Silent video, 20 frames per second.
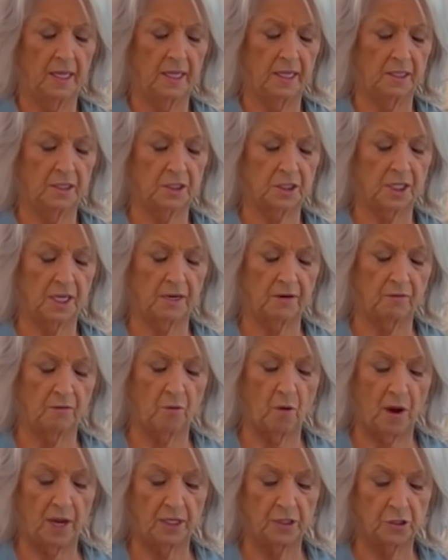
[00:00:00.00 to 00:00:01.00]
instead of
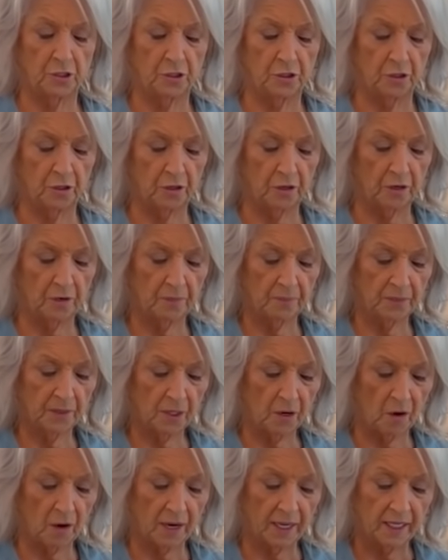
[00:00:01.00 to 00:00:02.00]
white sugar.
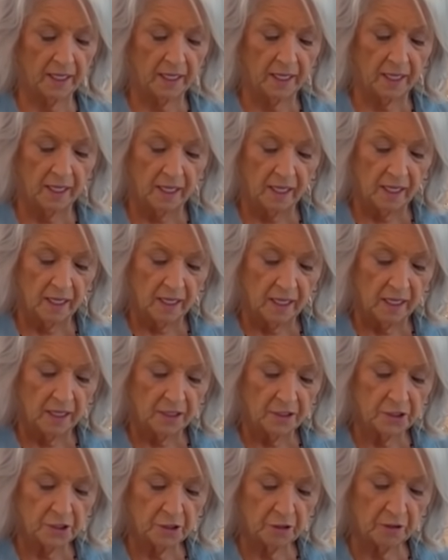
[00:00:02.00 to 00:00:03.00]
All right,
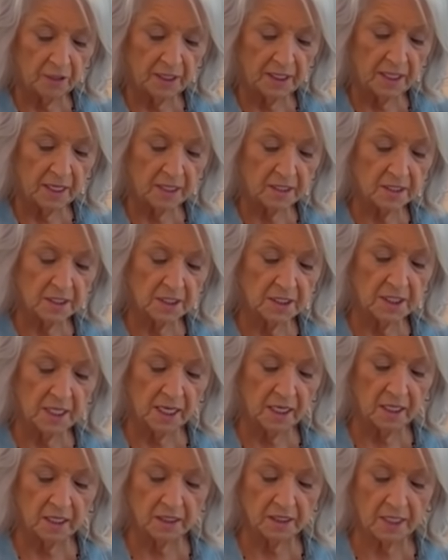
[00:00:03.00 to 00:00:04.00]
Julie doesn't
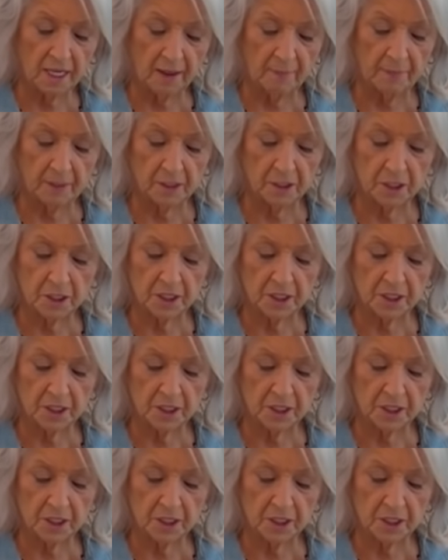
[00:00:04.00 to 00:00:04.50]
tell us how much